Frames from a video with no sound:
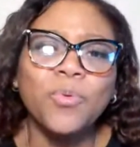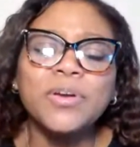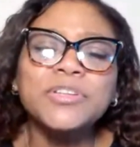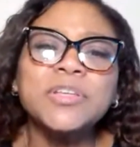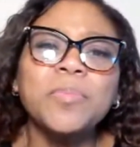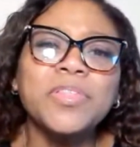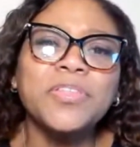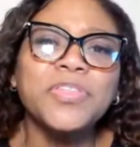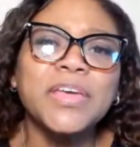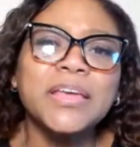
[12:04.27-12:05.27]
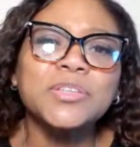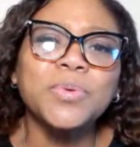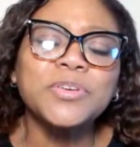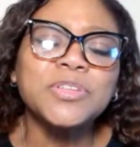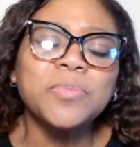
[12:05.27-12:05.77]
What are some of the
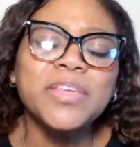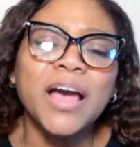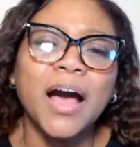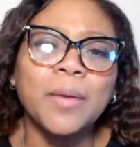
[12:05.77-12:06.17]
things, what are some of the